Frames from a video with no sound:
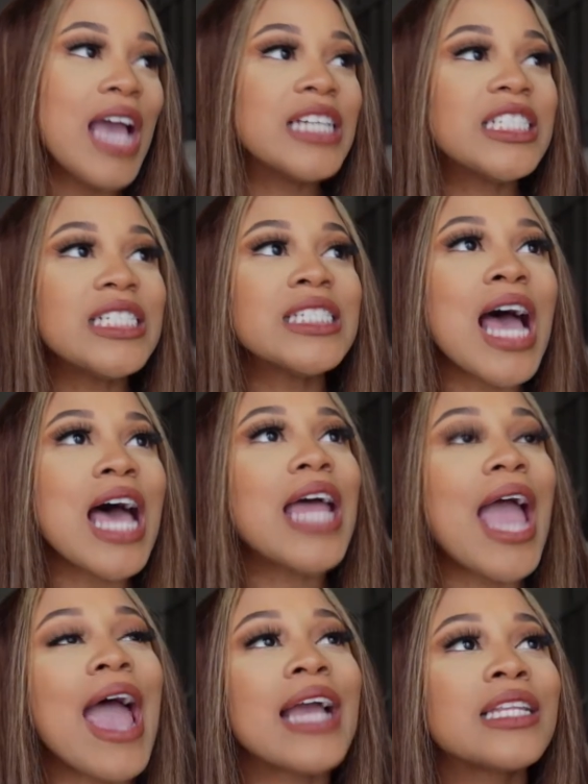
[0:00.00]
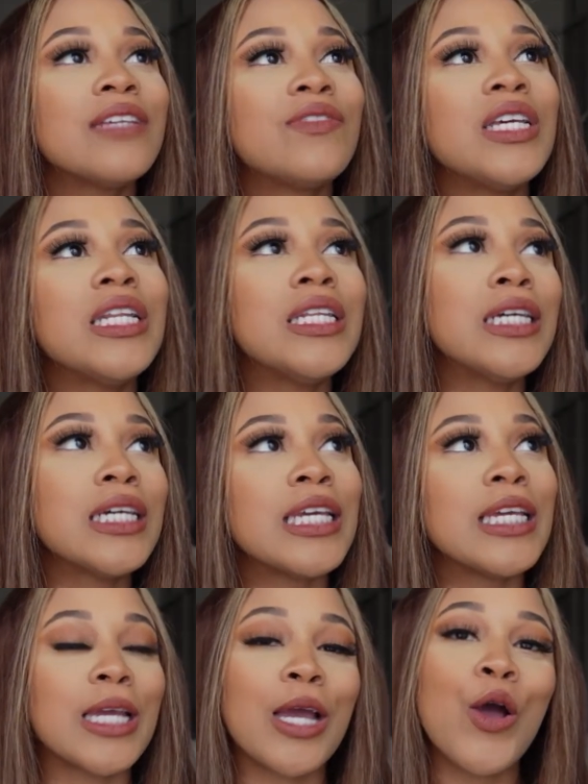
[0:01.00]
And she's not actively
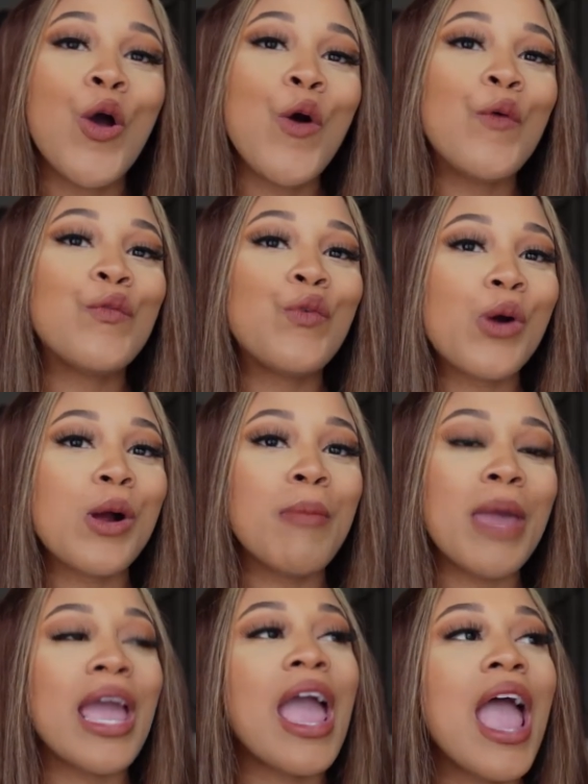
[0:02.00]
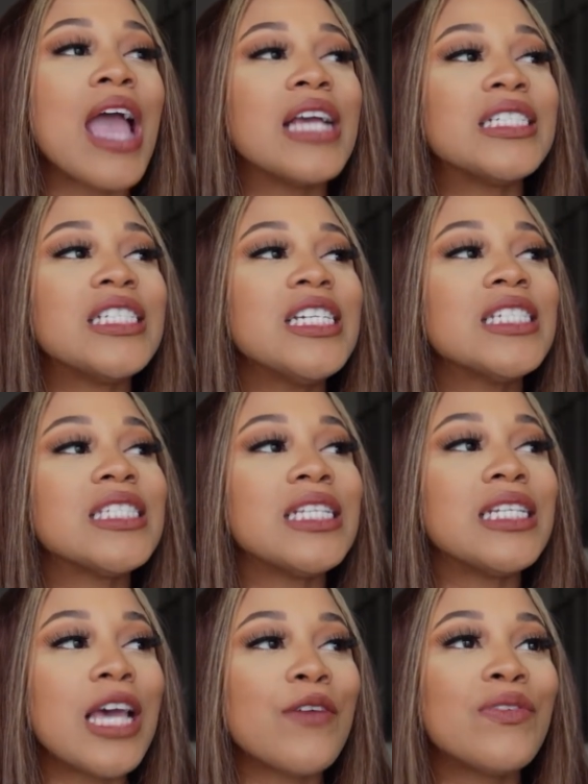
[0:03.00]
looking for a man. And she is the
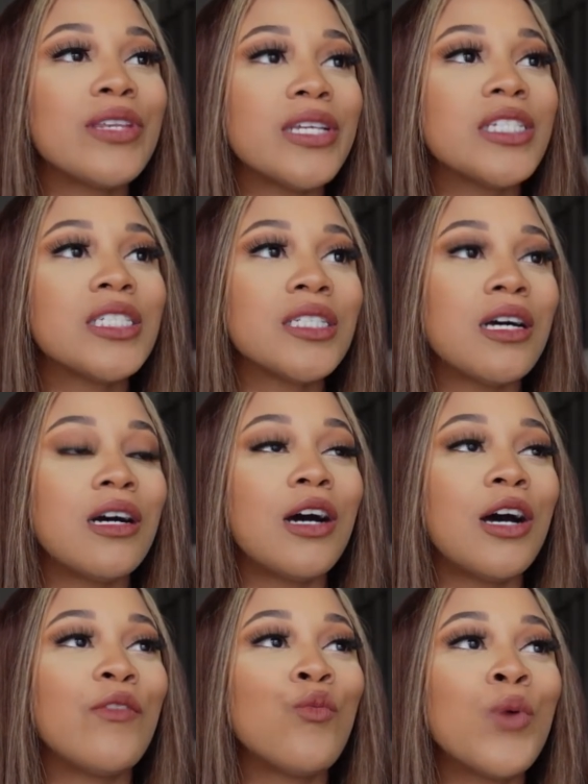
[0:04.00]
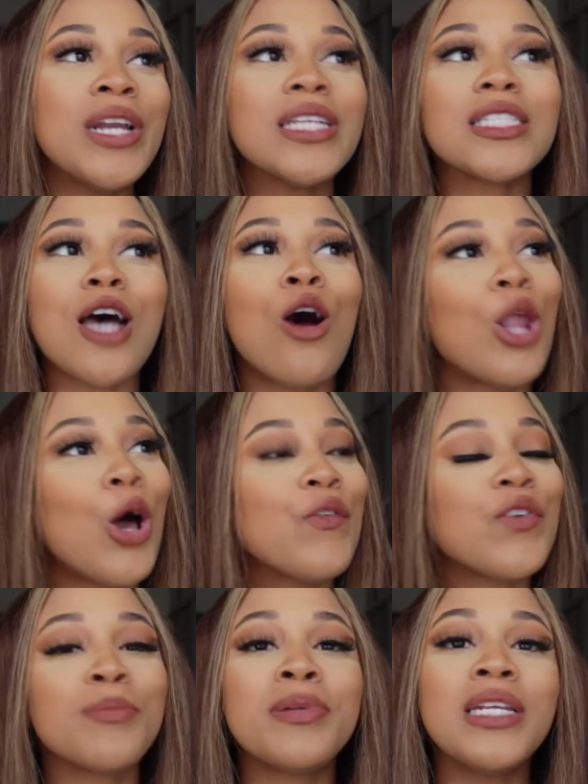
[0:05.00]
definition of, when it's all
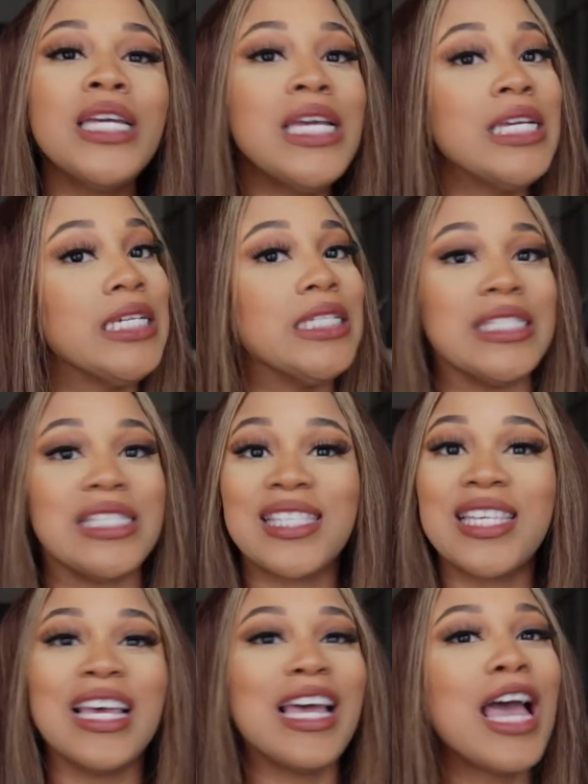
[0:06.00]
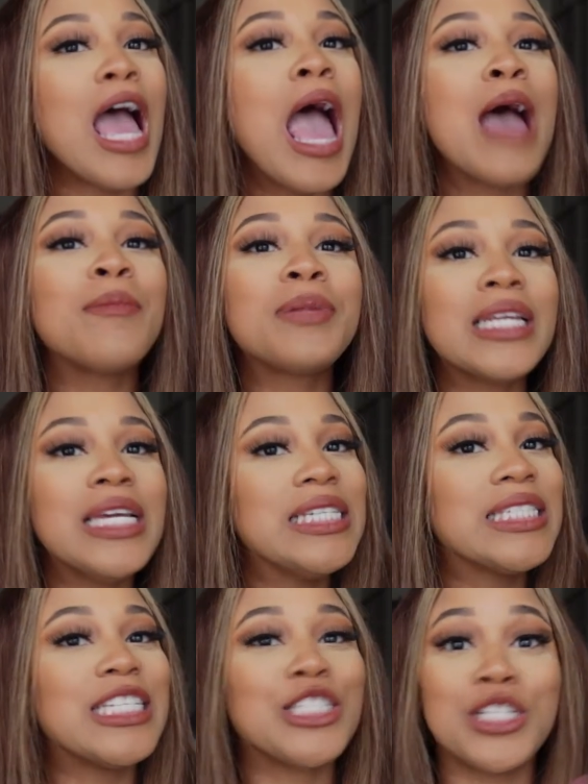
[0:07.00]
over, please
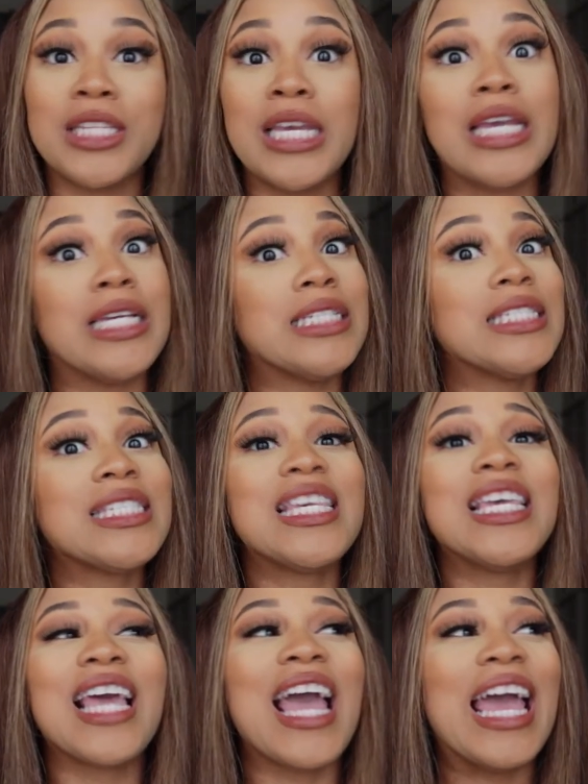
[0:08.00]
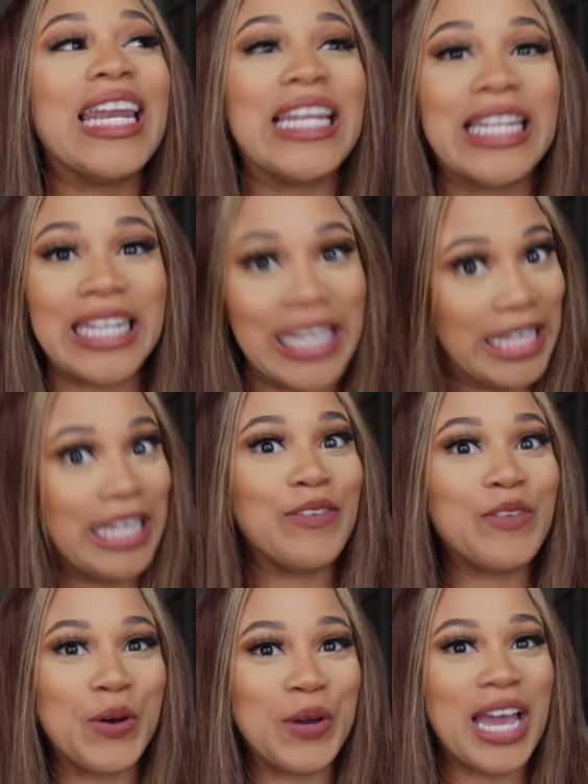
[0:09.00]
get your things and leave,
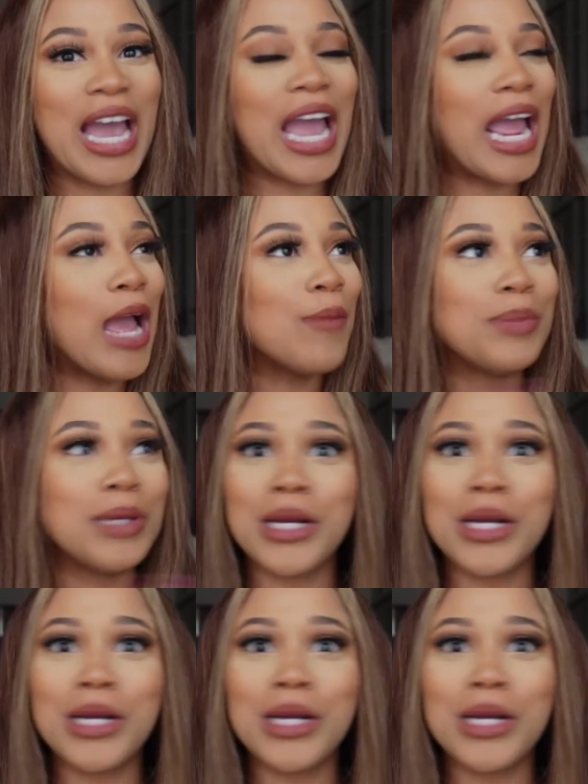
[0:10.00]
okay?